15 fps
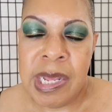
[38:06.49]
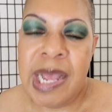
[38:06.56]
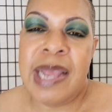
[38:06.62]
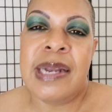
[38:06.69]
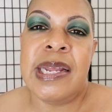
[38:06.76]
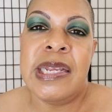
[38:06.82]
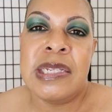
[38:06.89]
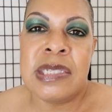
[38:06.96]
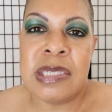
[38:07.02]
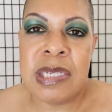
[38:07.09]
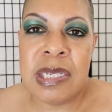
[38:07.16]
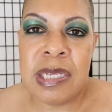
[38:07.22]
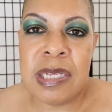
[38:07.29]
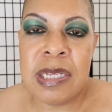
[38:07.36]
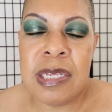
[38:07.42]
I like
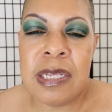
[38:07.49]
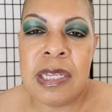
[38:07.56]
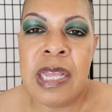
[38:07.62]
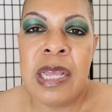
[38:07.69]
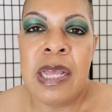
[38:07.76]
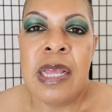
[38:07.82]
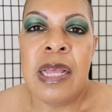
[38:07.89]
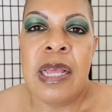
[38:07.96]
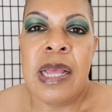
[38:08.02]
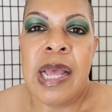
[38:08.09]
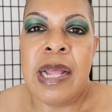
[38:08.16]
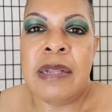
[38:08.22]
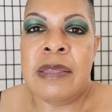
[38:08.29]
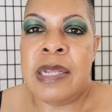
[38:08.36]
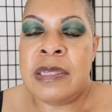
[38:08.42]
seeing
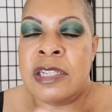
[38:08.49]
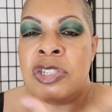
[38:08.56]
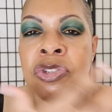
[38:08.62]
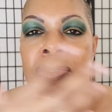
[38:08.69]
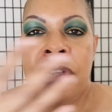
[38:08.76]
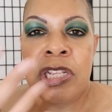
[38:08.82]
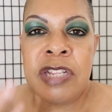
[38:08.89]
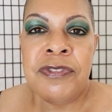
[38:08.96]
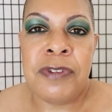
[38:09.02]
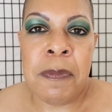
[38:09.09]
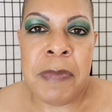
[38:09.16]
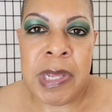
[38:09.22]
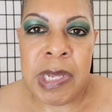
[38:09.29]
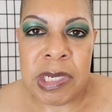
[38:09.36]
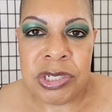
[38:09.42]
the
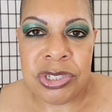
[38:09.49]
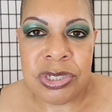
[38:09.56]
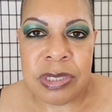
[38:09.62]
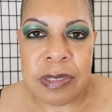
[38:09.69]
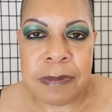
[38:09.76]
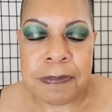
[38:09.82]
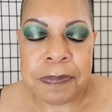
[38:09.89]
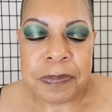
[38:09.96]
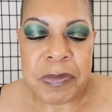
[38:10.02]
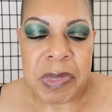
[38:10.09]
transformation.